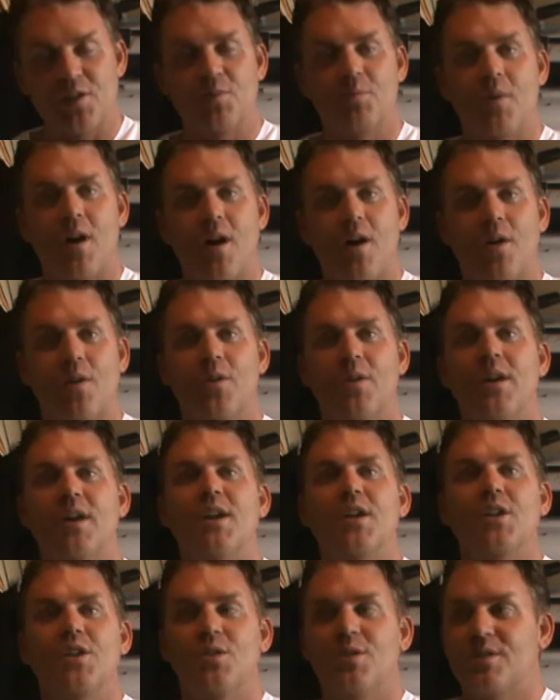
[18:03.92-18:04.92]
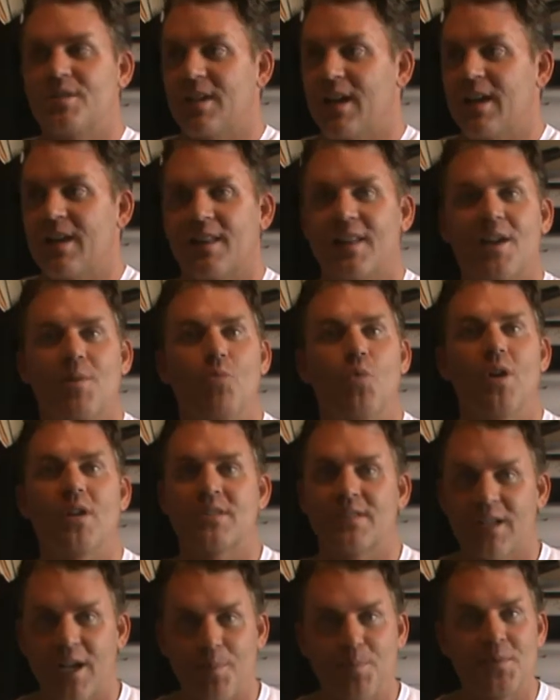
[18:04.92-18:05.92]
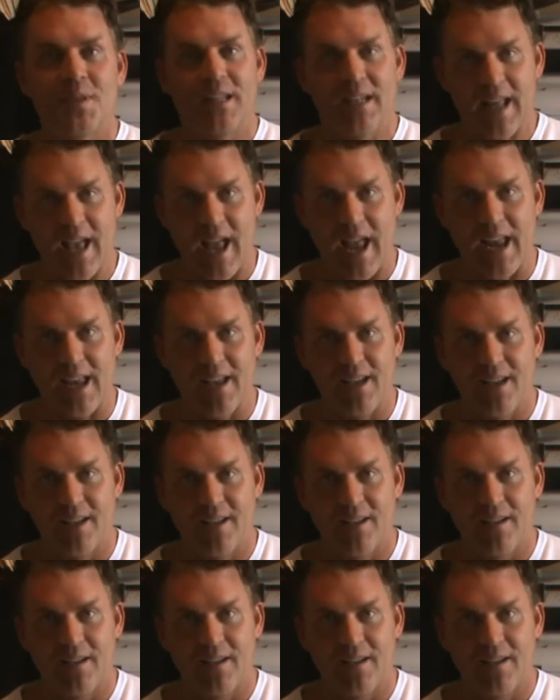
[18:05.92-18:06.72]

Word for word: tomorrow, you'd say to them, What's up today?